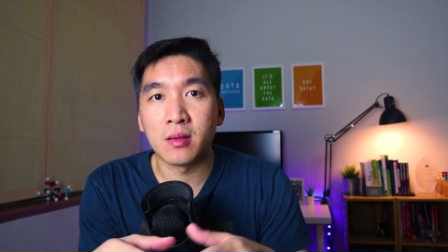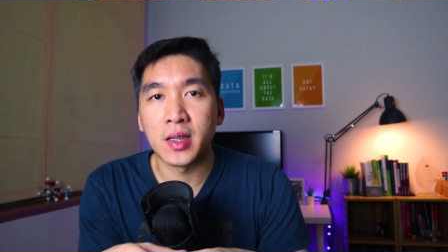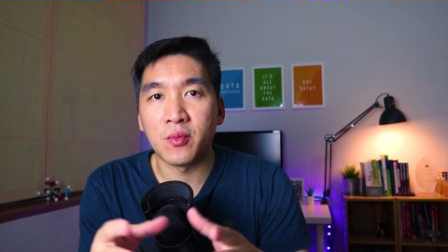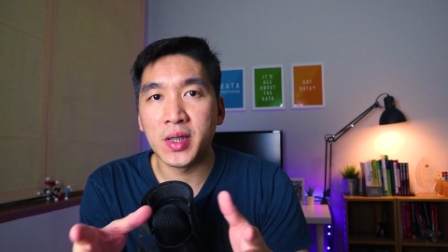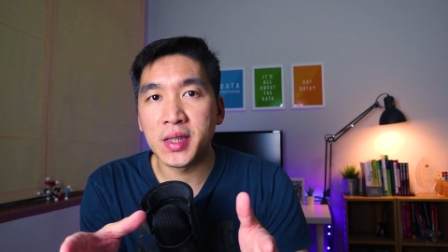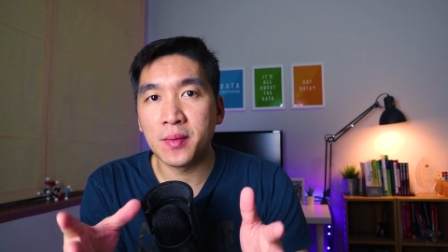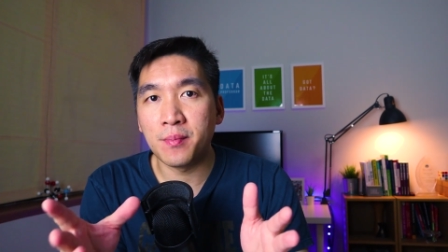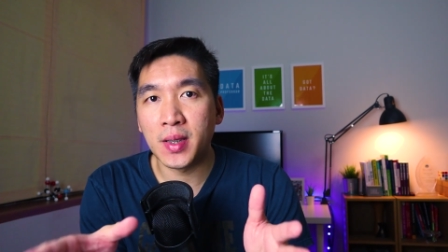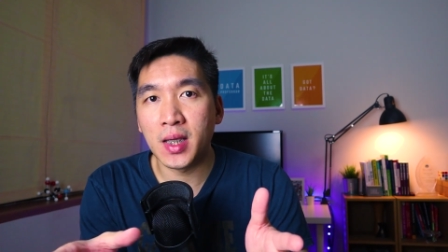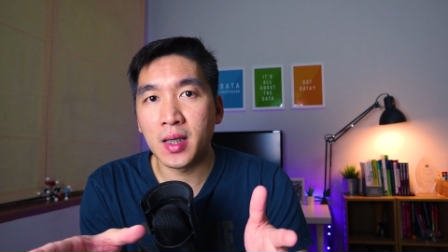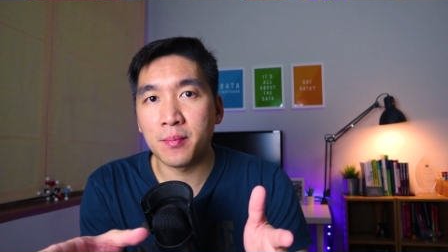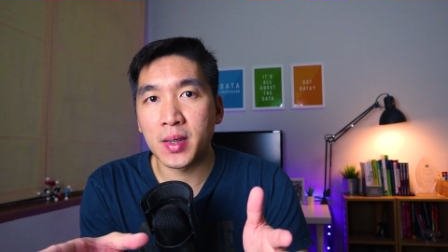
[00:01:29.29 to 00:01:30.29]
And the reason
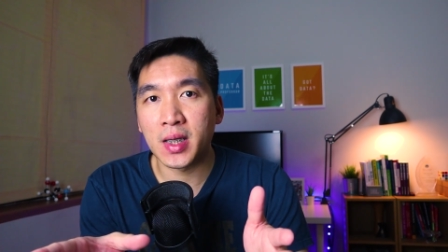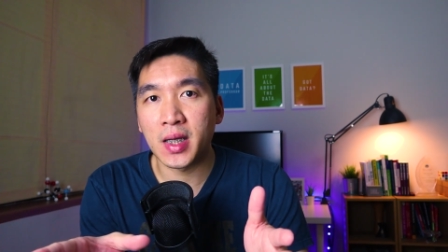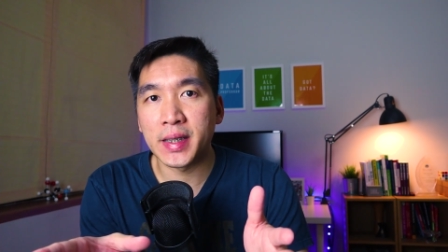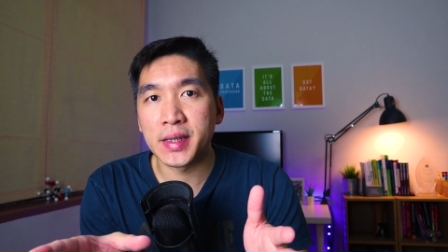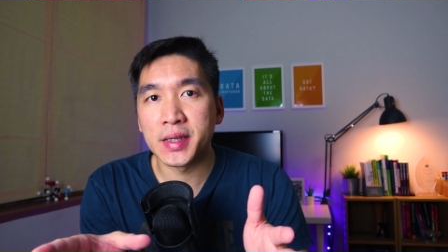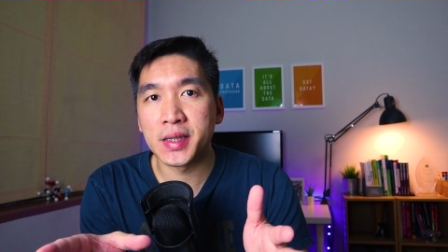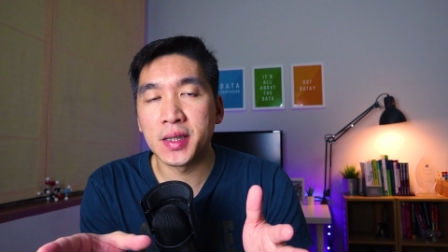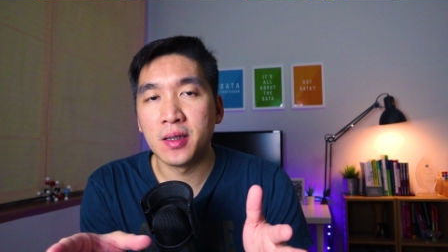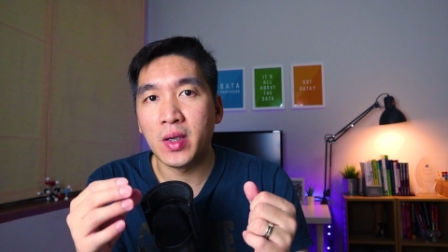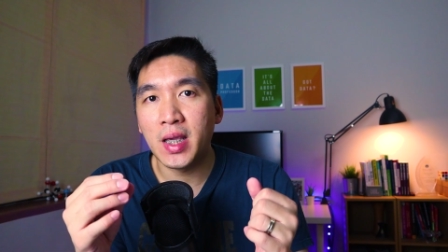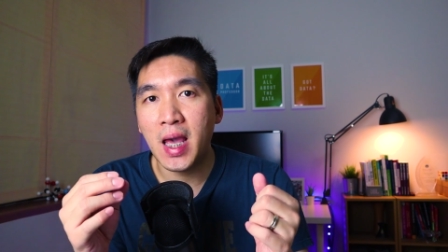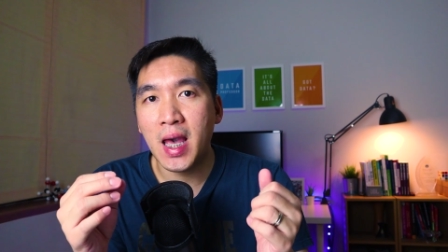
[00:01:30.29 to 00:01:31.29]
being because
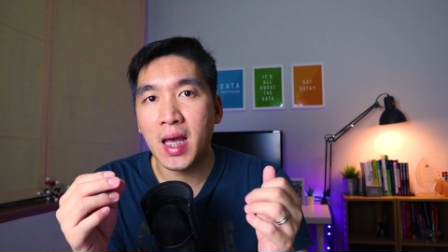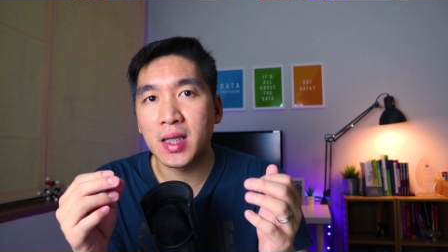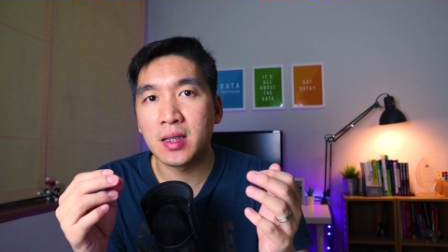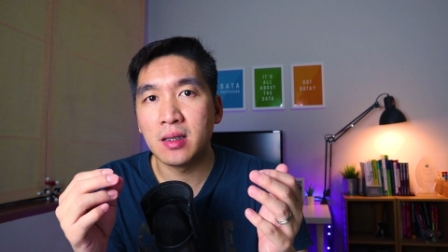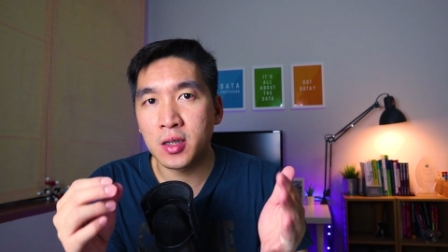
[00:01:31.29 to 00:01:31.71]
we had